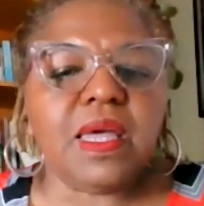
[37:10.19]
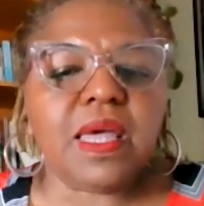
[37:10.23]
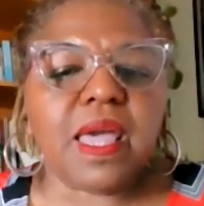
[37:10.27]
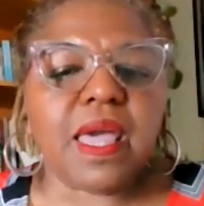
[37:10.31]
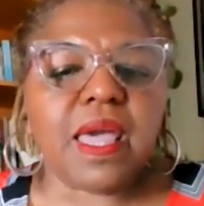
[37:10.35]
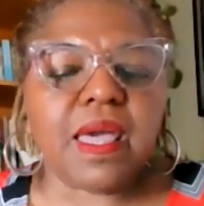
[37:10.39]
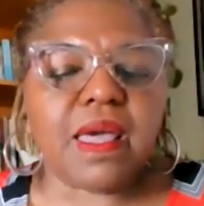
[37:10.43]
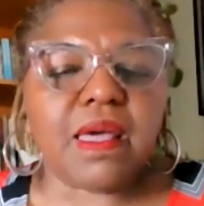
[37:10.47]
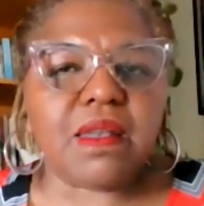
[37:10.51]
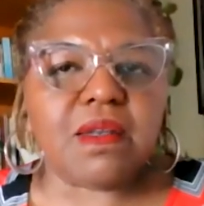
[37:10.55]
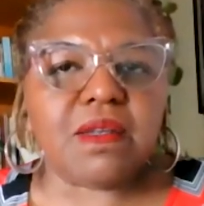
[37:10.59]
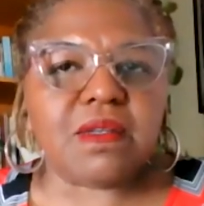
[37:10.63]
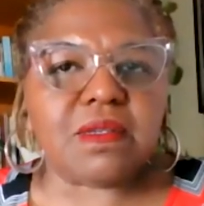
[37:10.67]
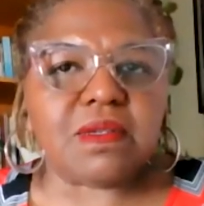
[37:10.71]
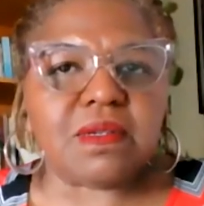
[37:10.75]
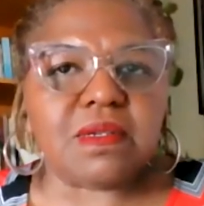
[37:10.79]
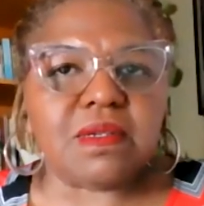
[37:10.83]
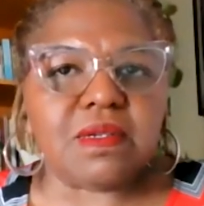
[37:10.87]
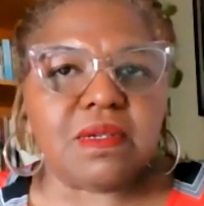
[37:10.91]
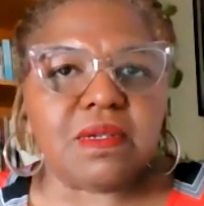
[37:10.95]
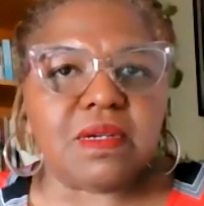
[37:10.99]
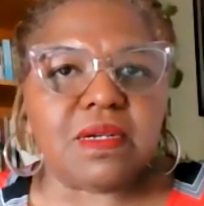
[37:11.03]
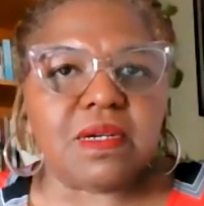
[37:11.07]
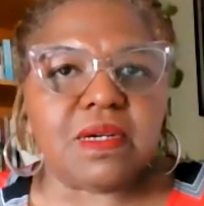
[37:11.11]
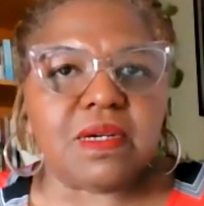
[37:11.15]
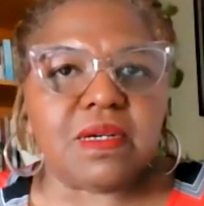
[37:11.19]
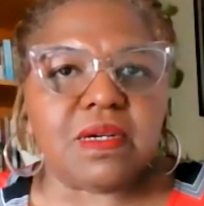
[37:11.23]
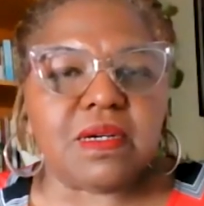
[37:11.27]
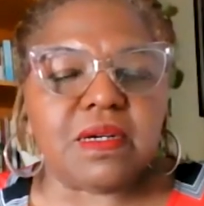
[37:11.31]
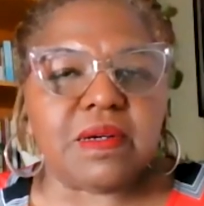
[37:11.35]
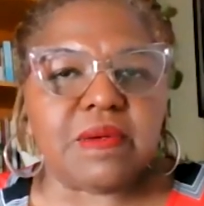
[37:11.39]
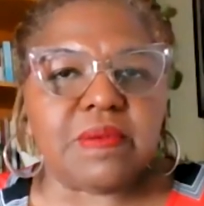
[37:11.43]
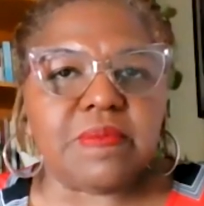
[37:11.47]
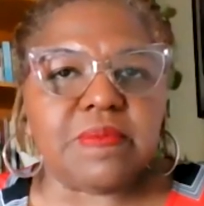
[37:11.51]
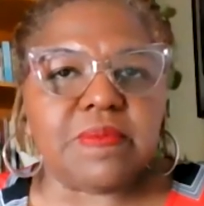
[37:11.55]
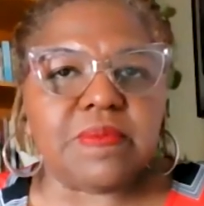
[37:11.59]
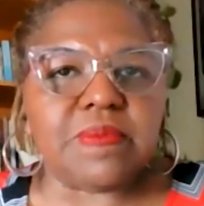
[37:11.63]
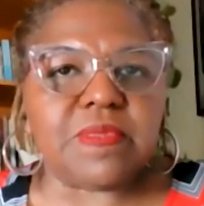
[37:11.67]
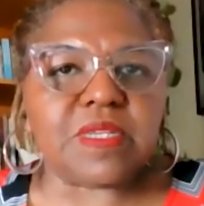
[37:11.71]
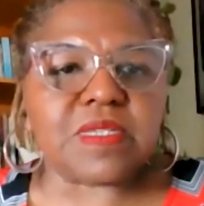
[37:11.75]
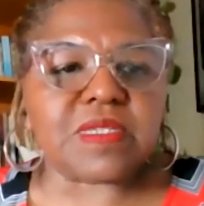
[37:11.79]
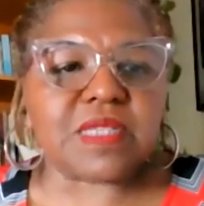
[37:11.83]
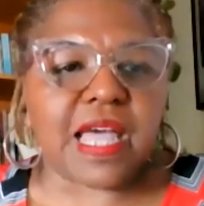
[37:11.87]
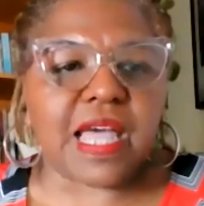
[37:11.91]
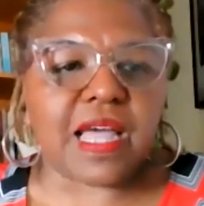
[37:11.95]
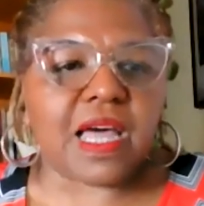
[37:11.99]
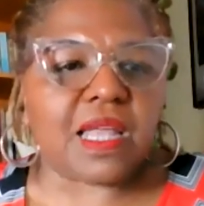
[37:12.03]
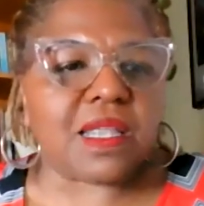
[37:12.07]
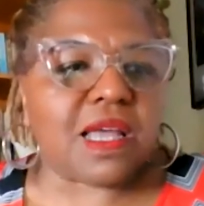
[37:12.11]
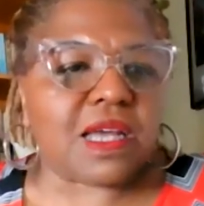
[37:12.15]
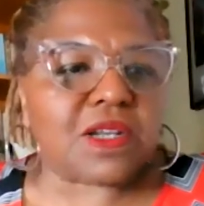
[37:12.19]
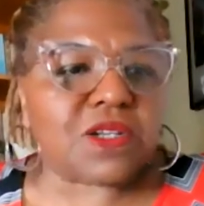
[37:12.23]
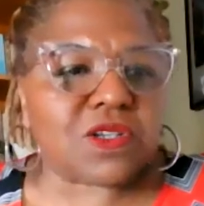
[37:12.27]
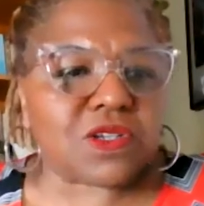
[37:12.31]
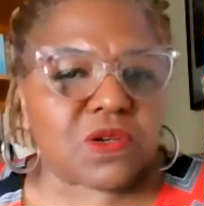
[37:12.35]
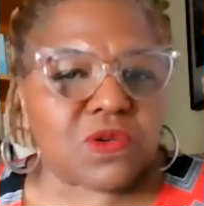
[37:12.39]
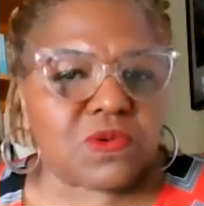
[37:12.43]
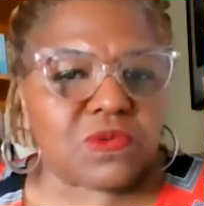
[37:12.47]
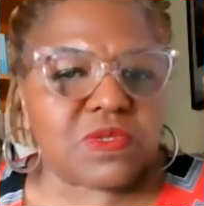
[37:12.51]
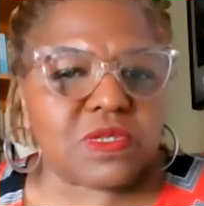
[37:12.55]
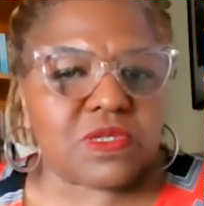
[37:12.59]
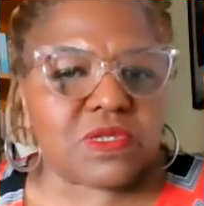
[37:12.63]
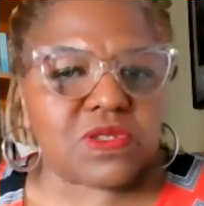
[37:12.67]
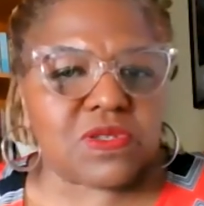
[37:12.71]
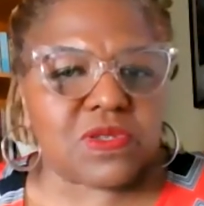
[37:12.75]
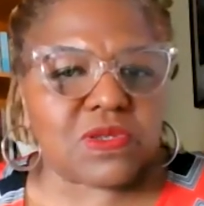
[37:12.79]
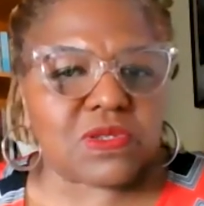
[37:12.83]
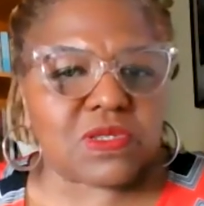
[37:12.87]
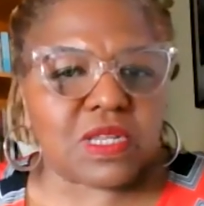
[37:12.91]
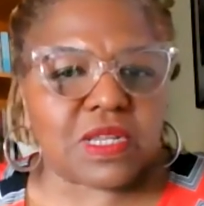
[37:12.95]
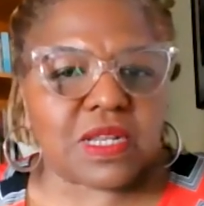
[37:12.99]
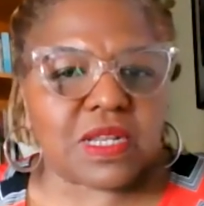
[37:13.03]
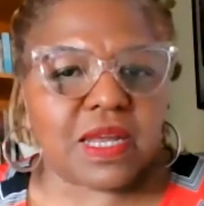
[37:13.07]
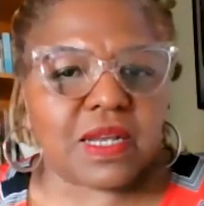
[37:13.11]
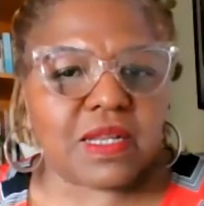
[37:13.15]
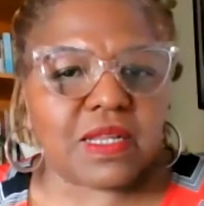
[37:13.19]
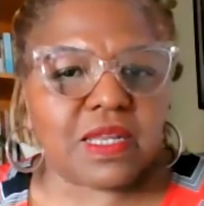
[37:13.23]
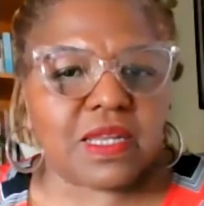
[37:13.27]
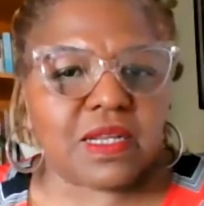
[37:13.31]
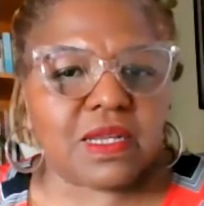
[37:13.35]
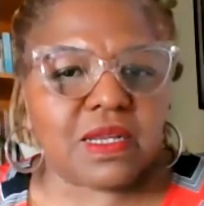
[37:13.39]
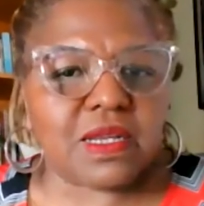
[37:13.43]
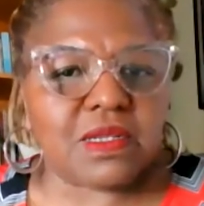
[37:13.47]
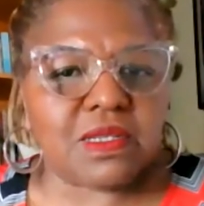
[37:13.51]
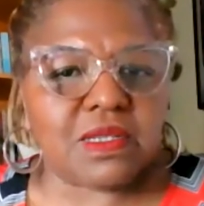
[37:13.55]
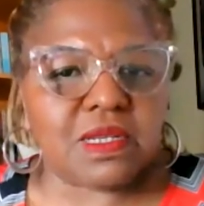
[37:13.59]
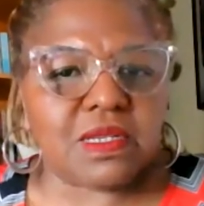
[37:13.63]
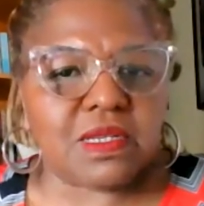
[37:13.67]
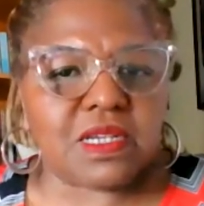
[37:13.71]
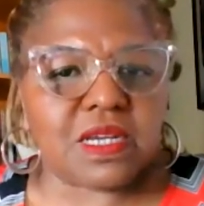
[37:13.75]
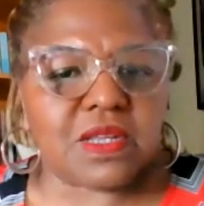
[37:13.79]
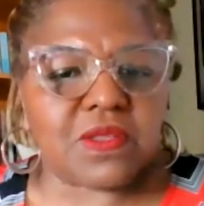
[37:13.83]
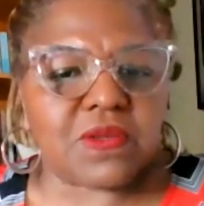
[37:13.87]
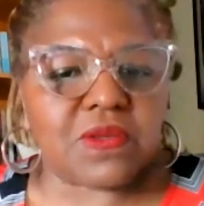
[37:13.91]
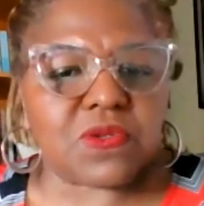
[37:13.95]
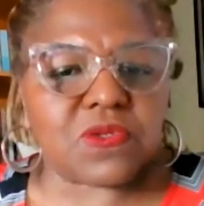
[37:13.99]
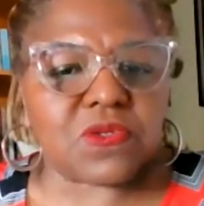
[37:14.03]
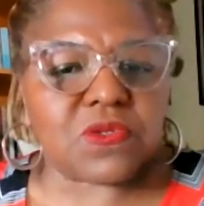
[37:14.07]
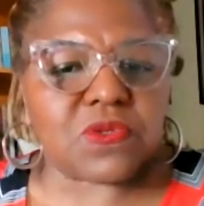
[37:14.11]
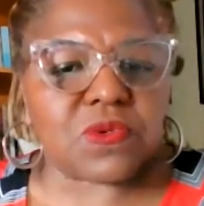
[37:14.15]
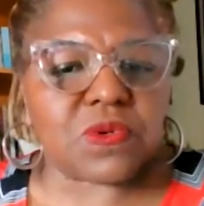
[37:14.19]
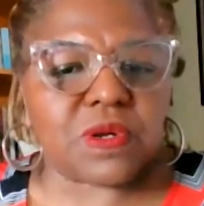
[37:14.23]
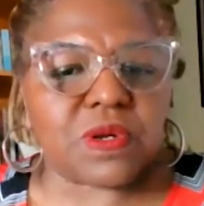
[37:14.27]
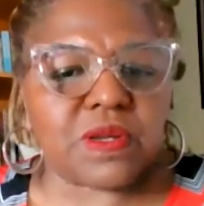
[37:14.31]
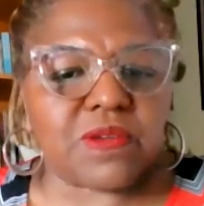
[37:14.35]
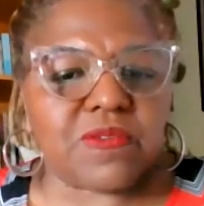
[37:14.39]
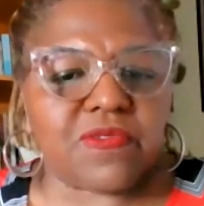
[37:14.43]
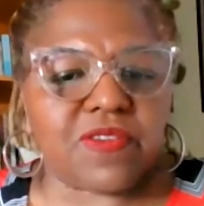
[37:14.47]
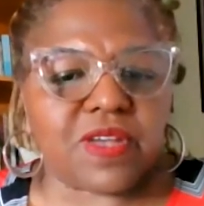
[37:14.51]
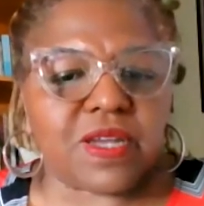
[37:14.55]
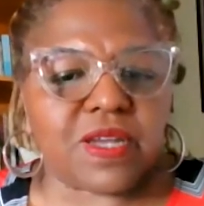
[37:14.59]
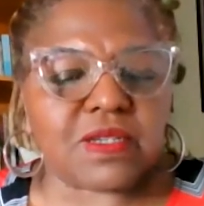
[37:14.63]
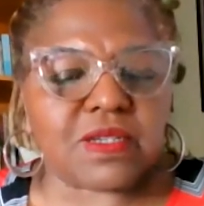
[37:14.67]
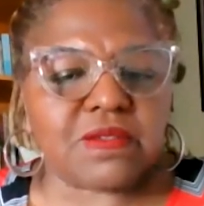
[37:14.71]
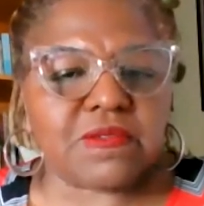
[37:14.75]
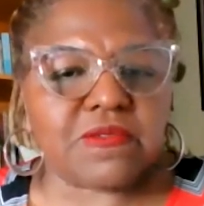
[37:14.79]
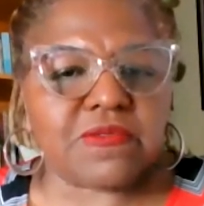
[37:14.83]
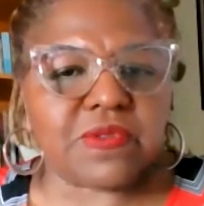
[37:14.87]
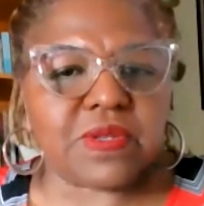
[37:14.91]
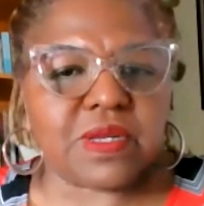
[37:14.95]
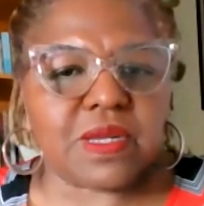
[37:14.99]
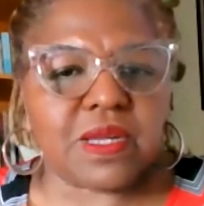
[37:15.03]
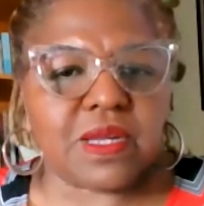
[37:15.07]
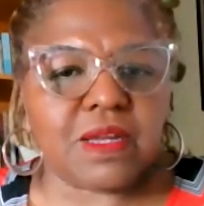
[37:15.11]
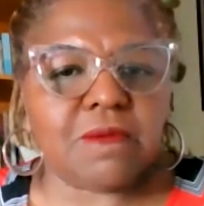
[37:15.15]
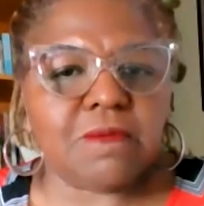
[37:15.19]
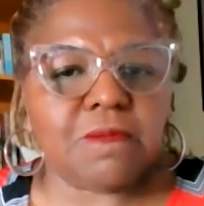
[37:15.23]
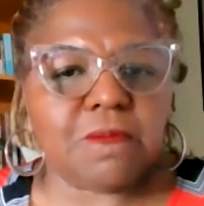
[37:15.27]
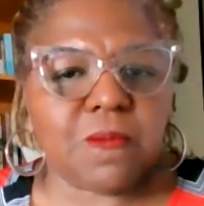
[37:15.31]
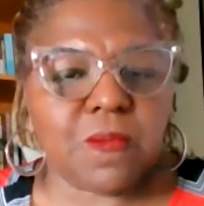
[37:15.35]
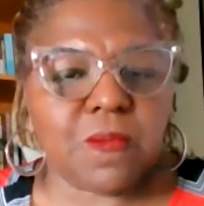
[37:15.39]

and the psychological distance that I needed to tell the story effectively.